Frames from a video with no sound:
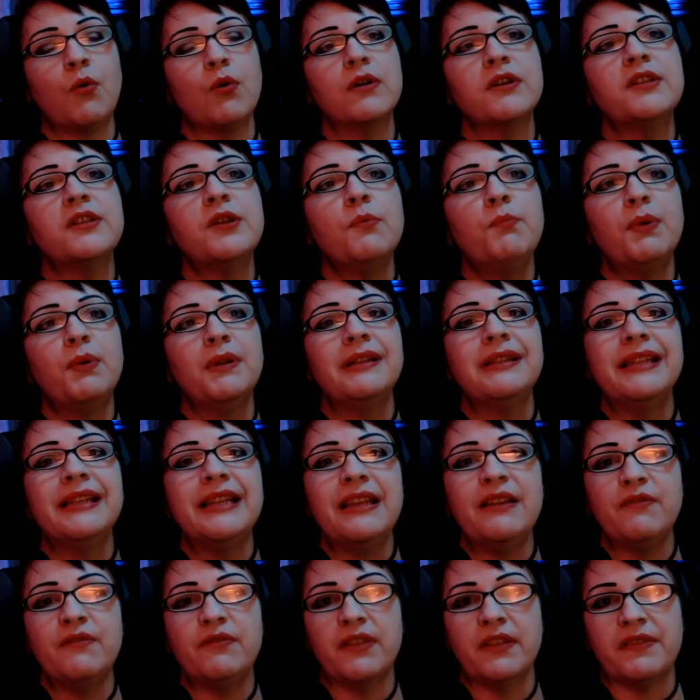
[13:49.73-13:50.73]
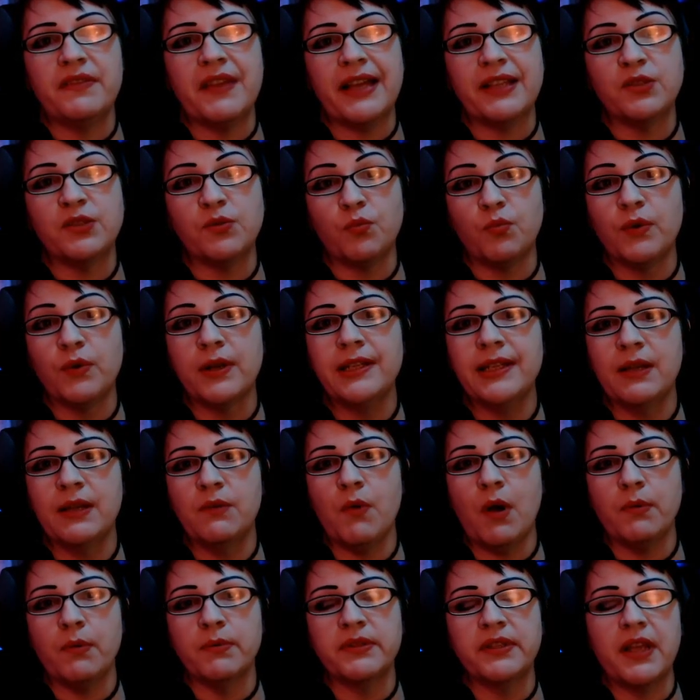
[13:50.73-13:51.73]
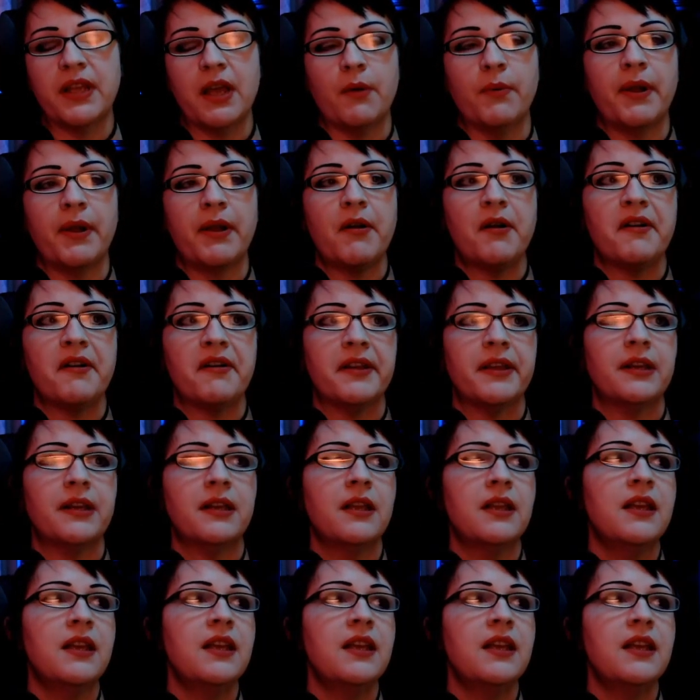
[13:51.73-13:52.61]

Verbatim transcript: to believe that that's really what was going on.